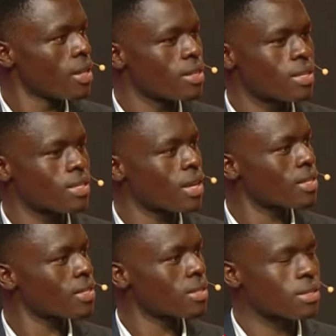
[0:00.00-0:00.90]
These are
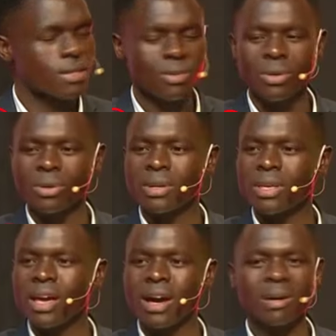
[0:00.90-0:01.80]
just,
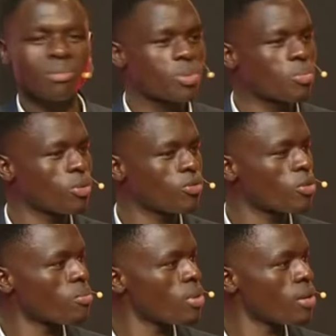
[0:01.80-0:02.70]
young people
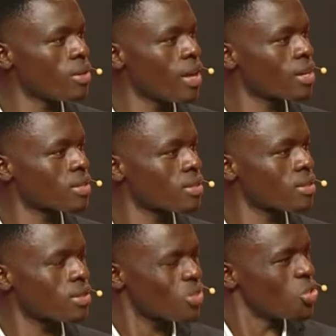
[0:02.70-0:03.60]

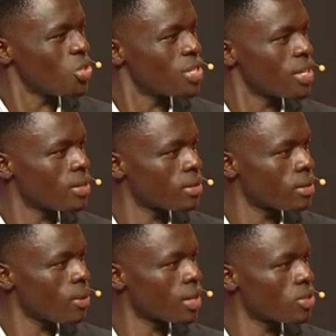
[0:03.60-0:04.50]
young
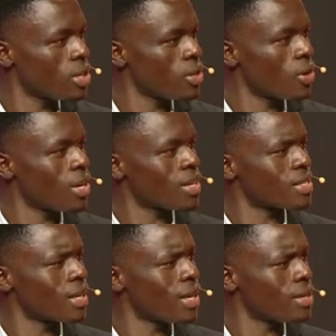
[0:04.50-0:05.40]
children. They were actually calling
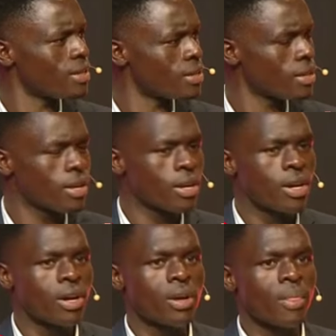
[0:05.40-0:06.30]
us kids
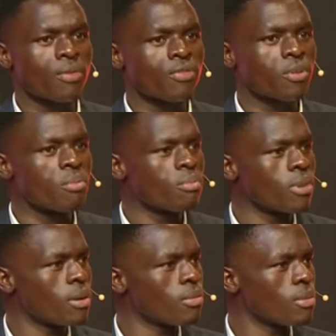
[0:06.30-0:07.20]
from
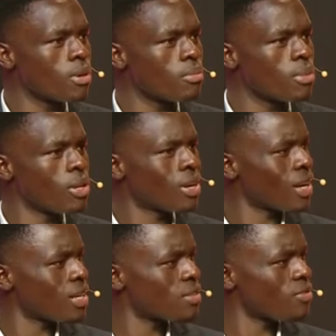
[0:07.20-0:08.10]

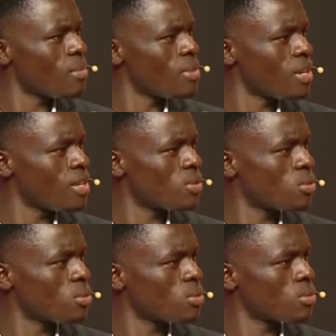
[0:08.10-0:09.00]
middle-class families
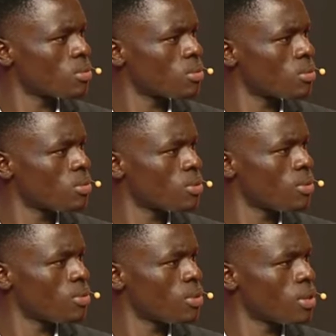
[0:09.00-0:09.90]

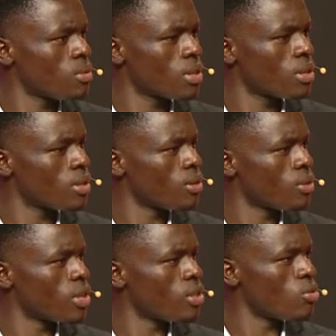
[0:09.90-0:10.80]
with
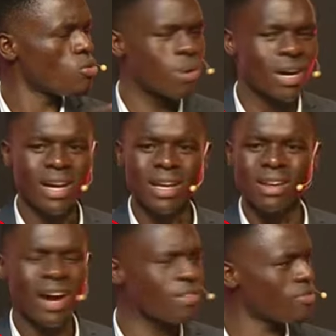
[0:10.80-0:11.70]
Uber
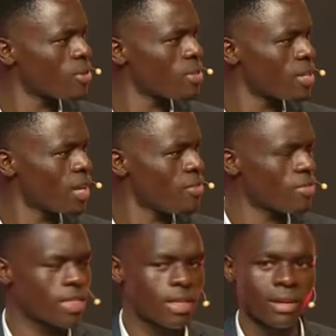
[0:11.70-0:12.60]
and iPhones and
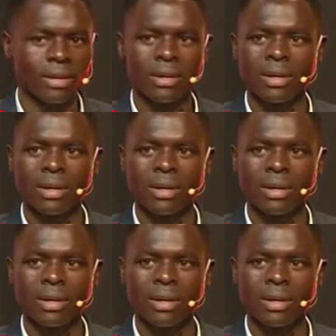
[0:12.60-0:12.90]
everything.